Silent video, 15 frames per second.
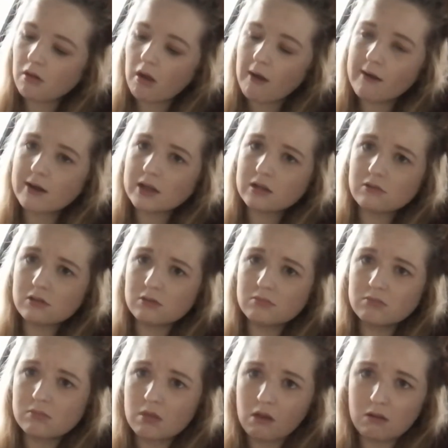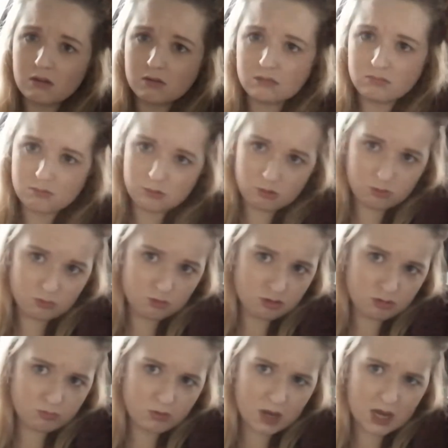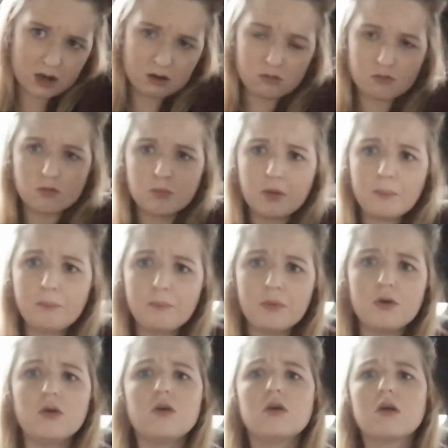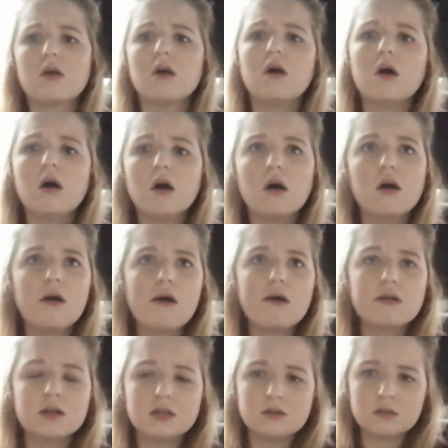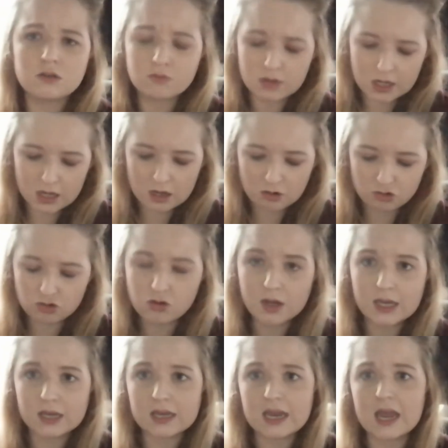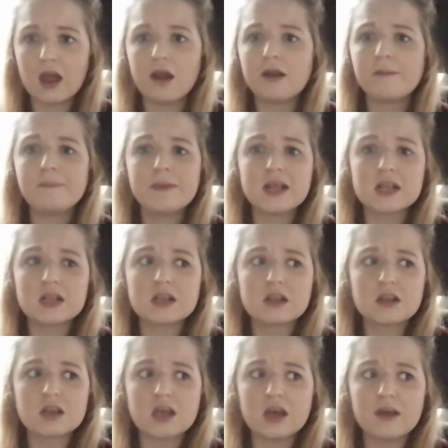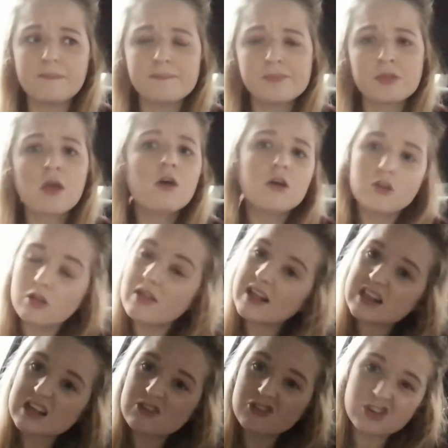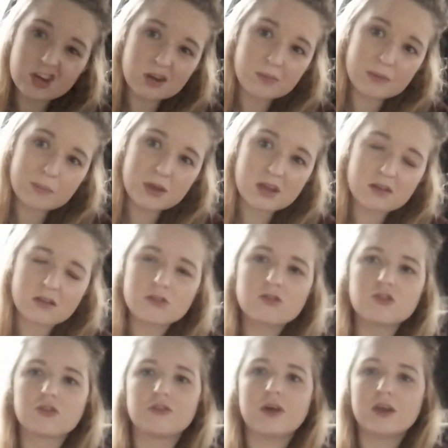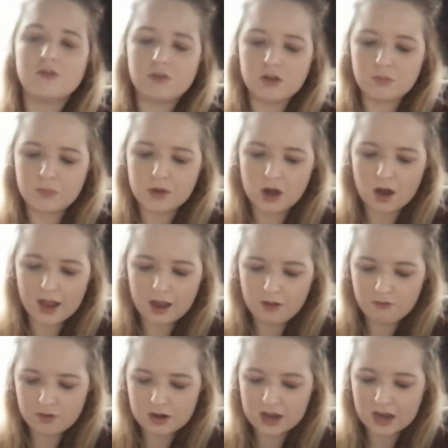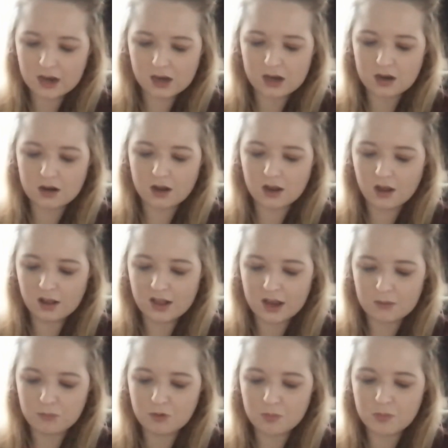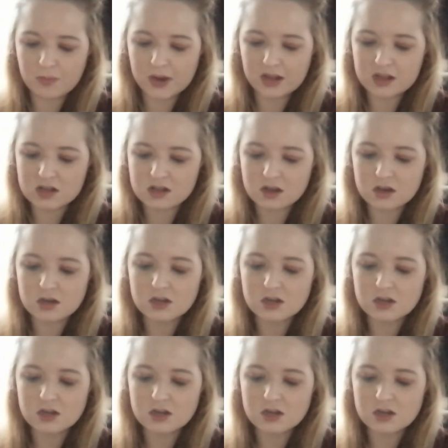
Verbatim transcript: Times. Towards my end of my burger, and I really enjoyed it, and I missed it. So that sounds stupid, because it's not great for you, but I haven't had it, like I said, probably since high